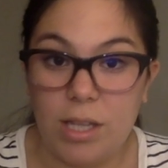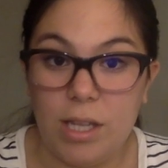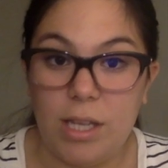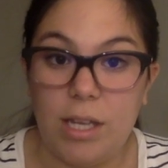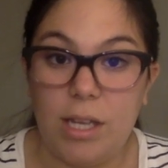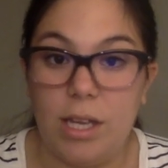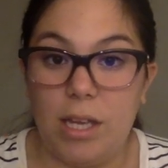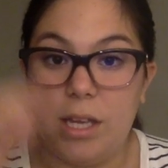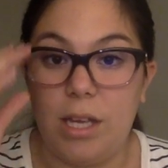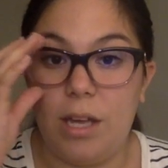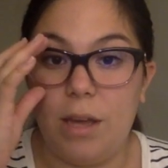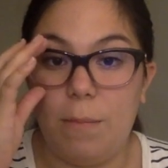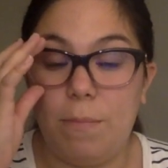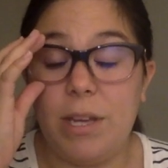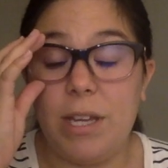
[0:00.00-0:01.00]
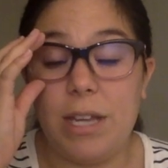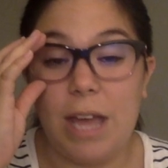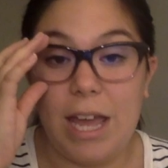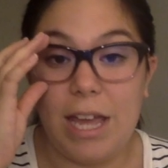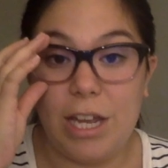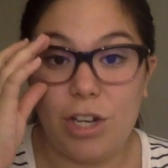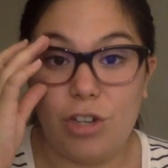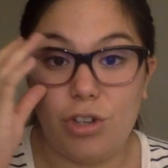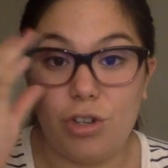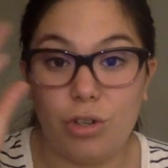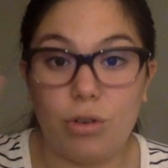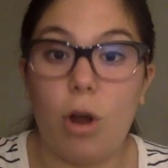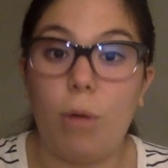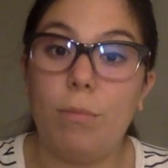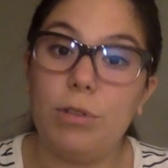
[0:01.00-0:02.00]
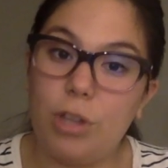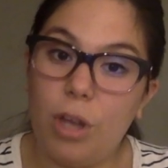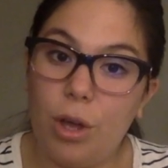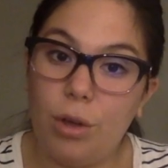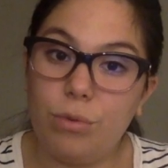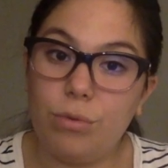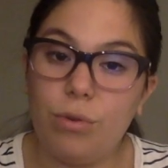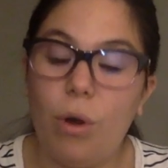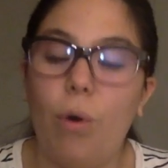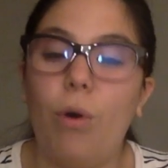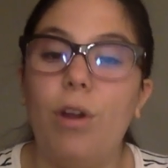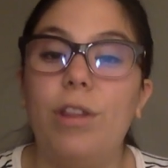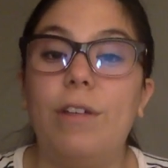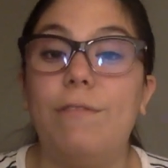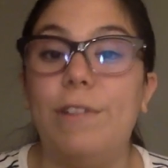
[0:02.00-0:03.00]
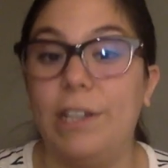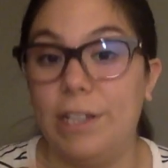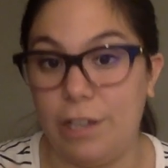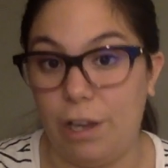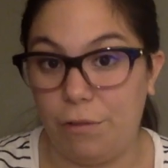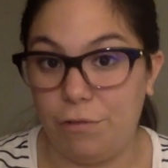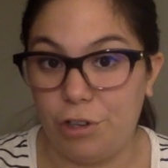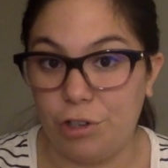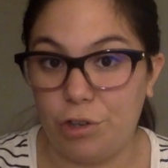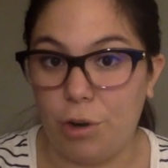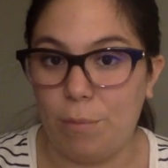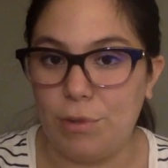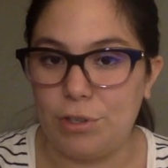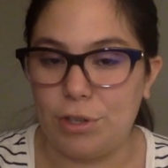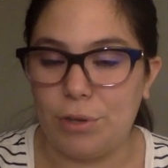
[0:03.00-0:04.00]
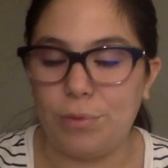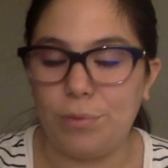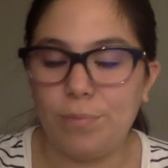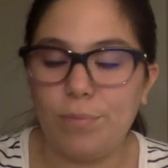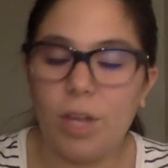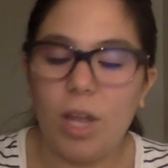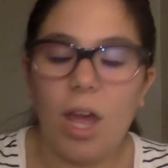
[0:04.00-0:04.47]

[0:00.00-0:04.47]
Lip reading: the PH chromosome or the Philadelphia chromosome.